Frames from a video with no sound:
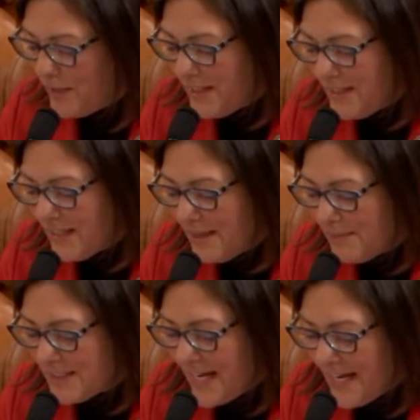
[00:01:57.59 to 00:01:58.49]
with
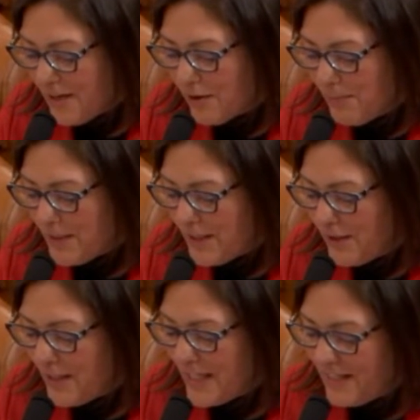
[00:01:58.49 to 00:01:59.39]
incomes at or
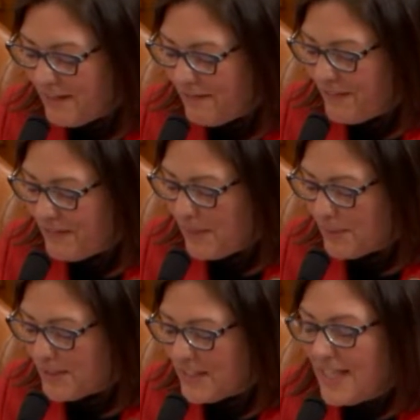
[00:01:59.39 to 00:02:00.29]
below
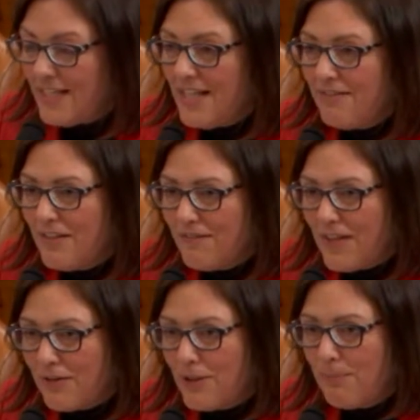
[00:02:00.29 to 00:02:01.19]
150% of the
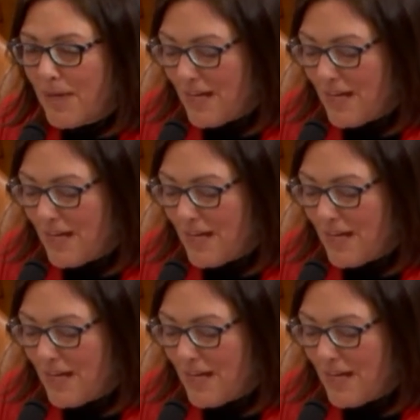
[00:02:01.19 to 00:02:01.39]
federal